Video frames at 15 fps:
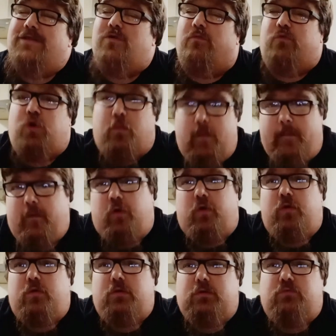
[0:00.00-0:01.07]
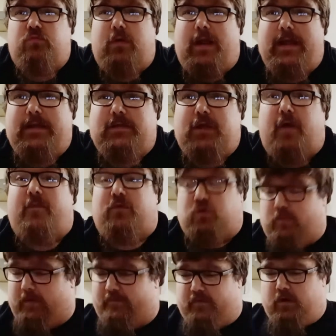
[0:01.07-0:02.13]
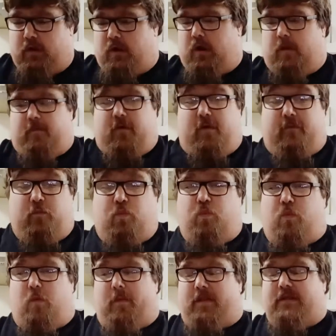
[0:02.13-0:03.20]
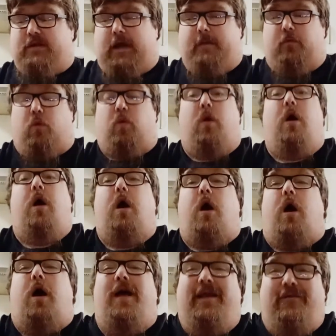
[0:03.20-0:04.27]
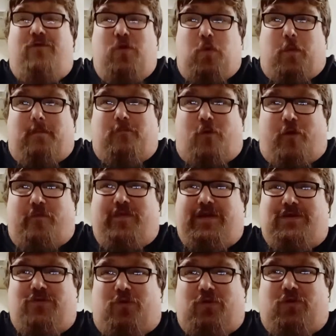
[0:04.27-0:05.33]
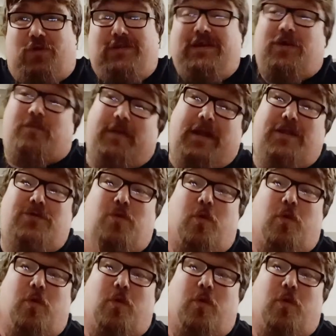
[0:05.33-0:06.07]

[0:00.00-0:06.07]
of comic book related stuff and stuff, but I'm wobbling the table. If you want more of this sort of content of me